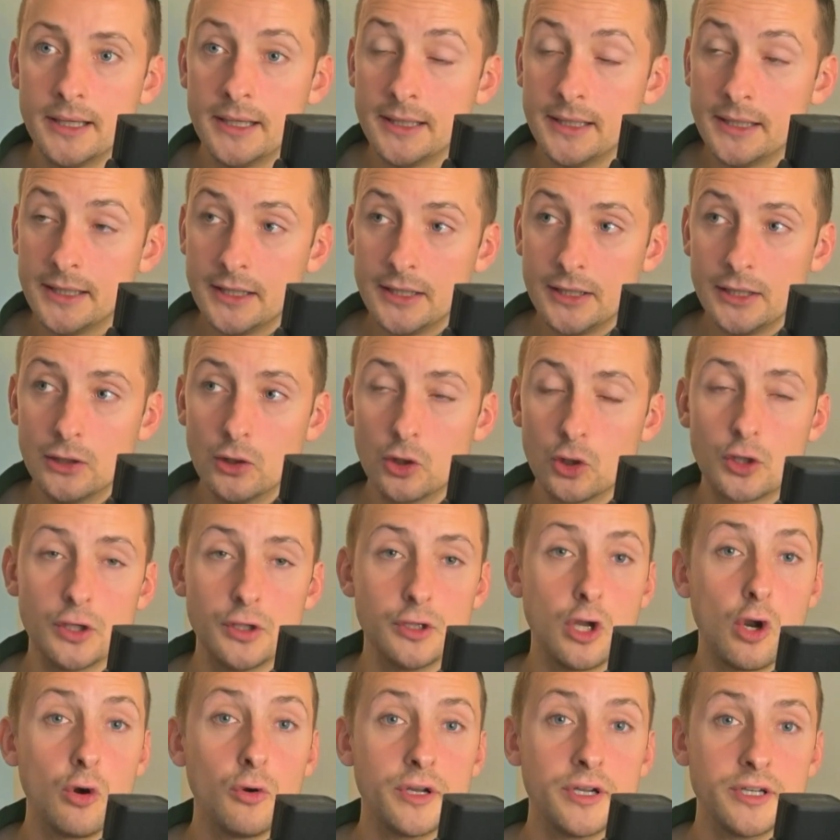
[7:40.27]
you look at
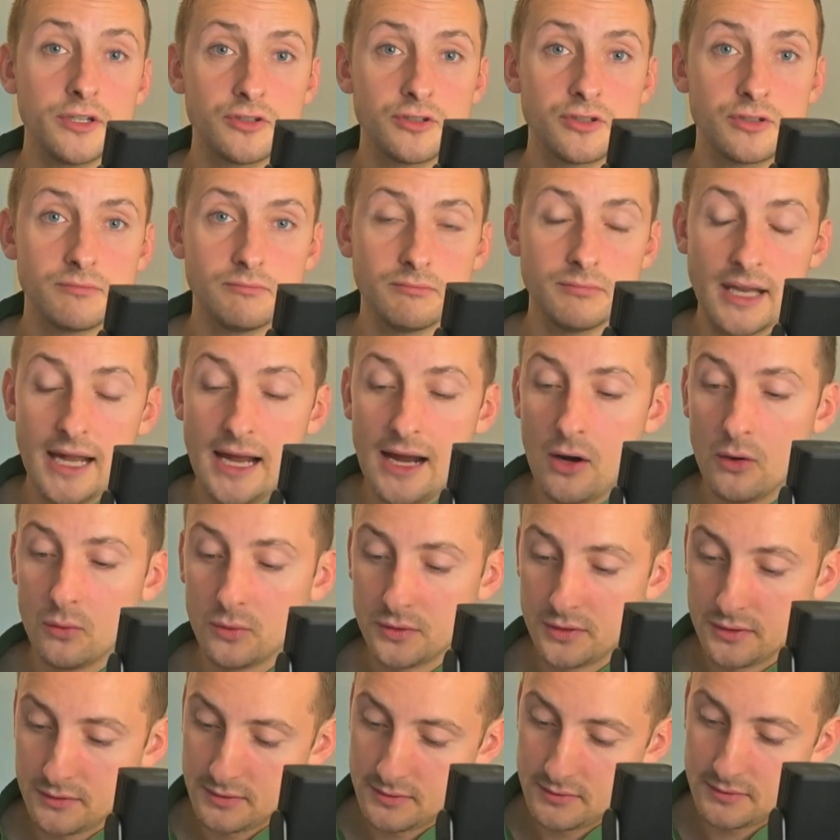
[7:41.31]
Norwich now,
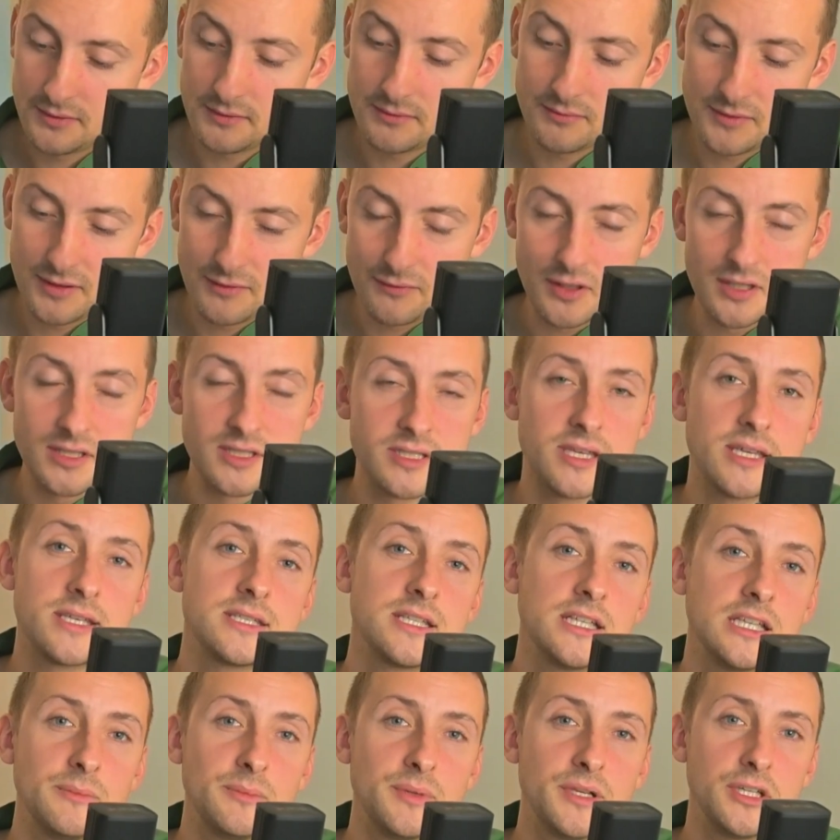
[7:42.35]
they've
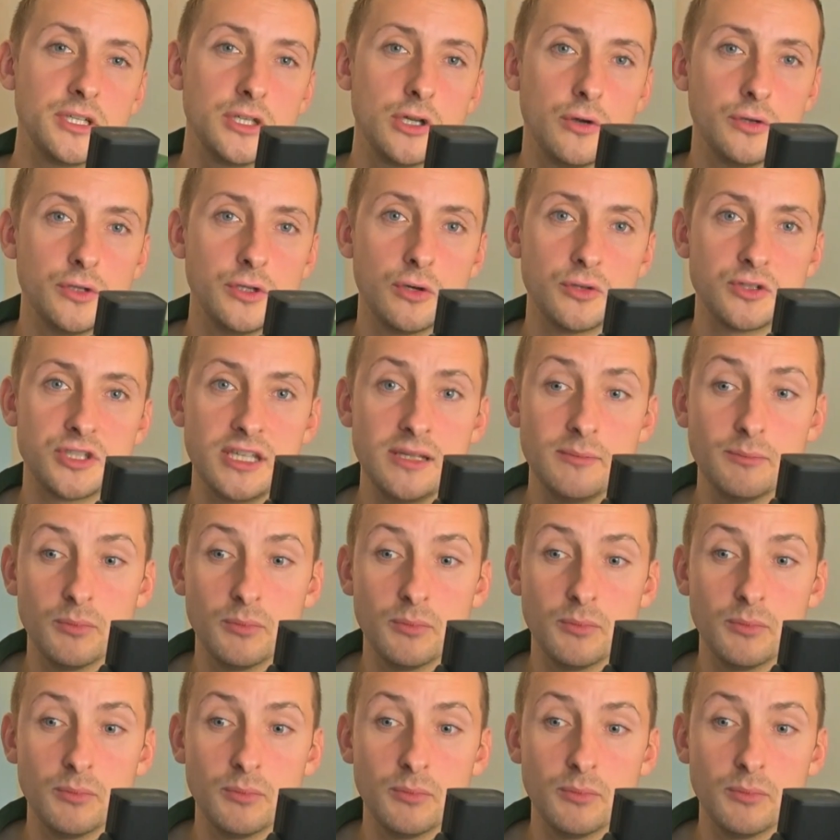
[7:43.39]
consistently been a yo-yo team,